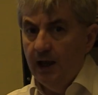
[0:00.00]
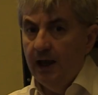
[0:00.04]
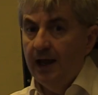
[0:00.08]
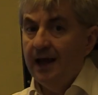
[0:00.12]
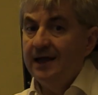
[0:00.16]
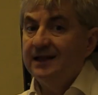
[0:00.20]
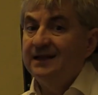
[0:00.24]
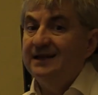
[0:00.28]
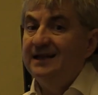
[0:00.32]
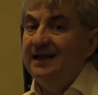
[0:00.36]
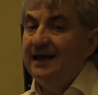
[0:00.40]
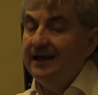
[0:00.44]

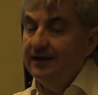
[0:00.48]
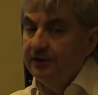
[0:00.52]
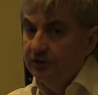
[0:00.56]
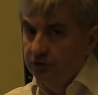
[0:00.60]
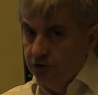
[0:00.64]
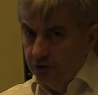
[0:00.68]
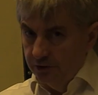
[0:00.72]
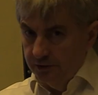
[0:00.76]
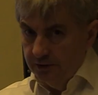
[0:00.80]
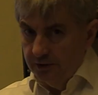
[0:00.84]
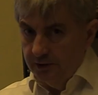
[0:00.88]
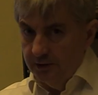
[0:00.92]
And
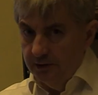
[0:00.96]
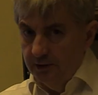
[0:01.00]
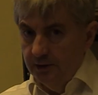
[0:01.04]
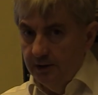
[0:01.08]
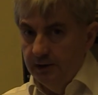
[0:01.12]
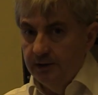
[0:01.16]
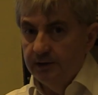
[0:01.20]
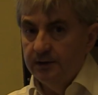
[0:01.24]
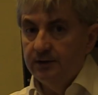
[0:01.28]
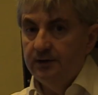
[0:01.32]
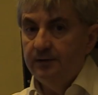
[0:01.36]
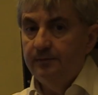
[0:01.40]

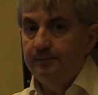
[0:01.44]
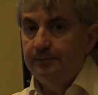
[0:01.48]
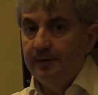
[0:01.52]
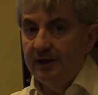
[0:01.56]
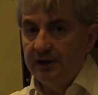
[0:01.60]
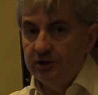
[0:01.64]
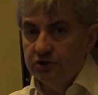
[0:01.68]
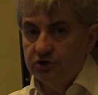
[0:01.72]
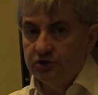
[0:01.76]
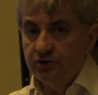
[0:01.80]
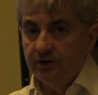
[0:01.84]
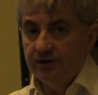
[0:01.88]
later, the
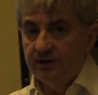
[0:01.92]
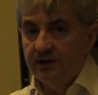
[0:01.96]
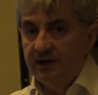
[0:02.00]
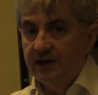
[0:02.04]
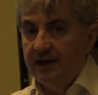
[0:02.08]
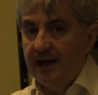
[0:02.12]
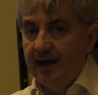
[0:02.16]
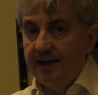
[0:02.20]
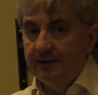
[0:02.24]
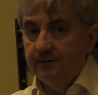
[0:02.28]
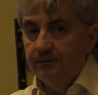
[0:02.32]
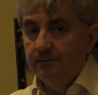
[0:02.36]
patient
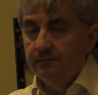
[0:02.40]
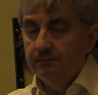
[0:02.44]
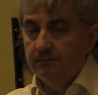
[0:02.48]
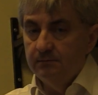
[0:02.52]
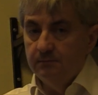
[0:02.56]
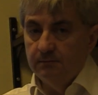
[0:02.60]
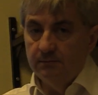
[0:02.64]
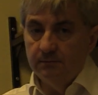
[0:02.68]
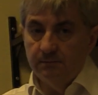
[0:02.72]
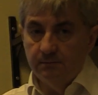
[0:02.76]
can